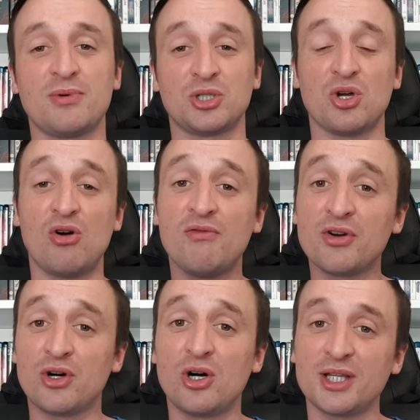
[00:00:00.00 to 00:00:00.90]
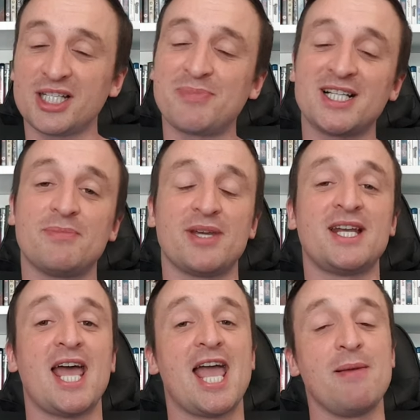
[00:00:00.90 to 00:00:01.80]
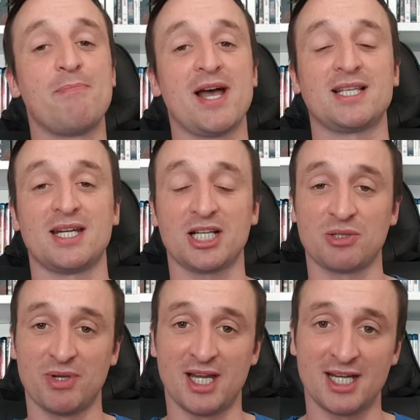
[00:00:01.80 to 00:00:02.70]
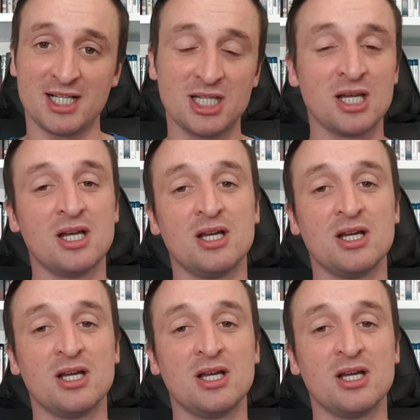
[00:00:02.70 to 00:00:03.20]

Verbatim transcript: because overall this might have been a better experience.